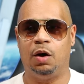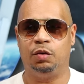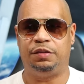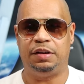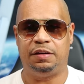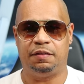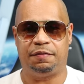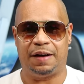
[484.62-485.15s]

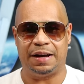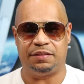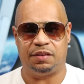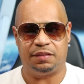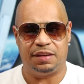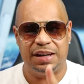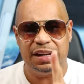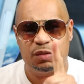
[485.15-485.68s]
LG
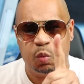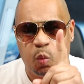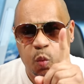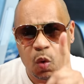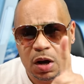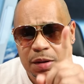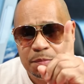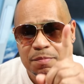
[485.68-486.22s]
devices, and it's
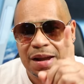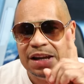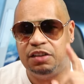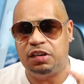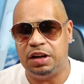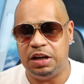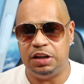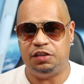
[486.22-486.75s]
one
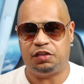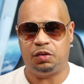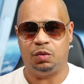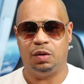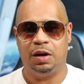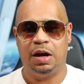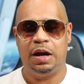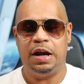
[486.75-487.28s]
major
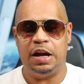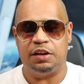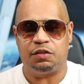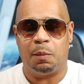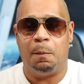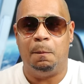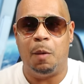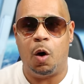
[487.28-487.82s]
issue,
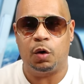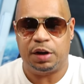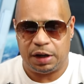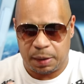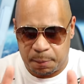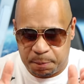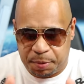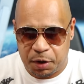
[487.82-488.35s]
is
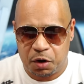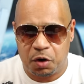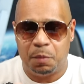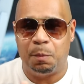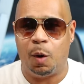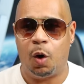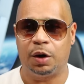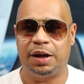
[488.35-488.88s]
marketing, pure
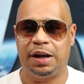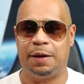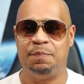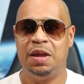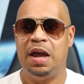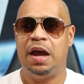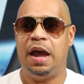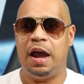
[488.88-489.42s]
marketing.
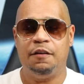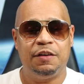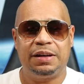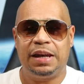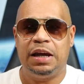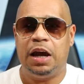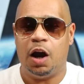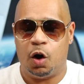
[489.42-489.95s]

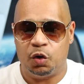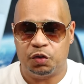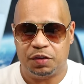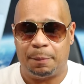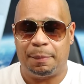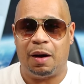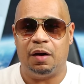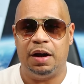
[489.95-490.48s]
Everything else
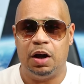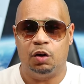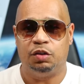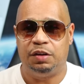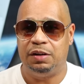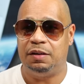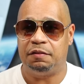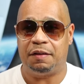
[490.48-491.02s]
about
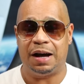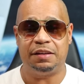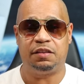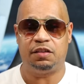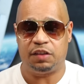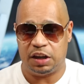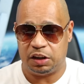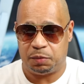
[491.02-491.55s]
LG
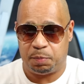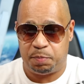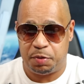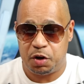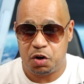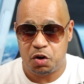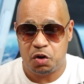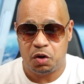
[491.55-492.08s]
devices is
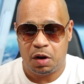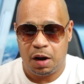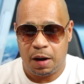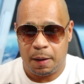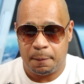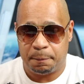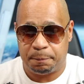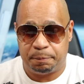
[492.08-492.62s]
pure
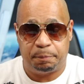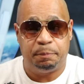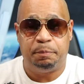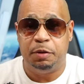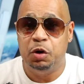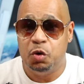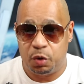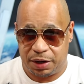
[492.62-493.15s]

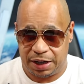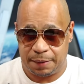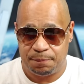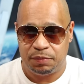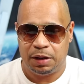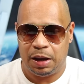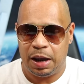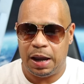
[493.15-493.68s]
beauty
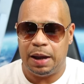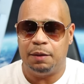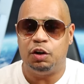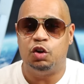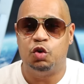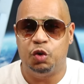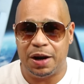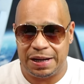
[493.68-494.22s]

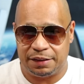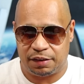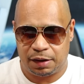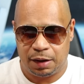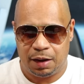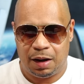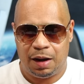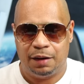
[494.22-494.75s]
and great.
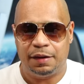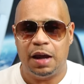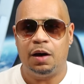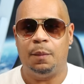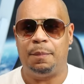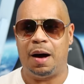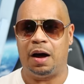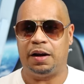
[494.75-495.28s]
Think
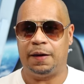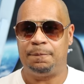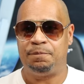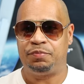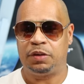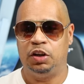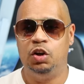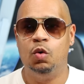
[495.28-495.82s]
about it.
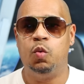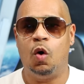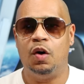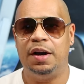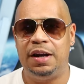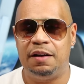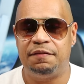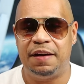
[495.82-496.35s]
You
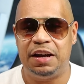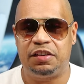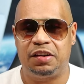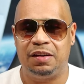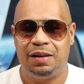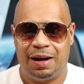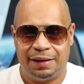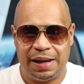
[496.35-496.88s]
want
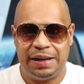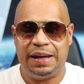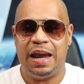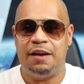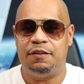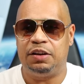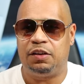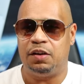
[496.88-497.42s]
innovation? They
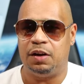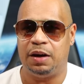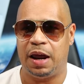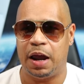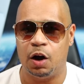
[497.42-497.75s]
gave it to you, the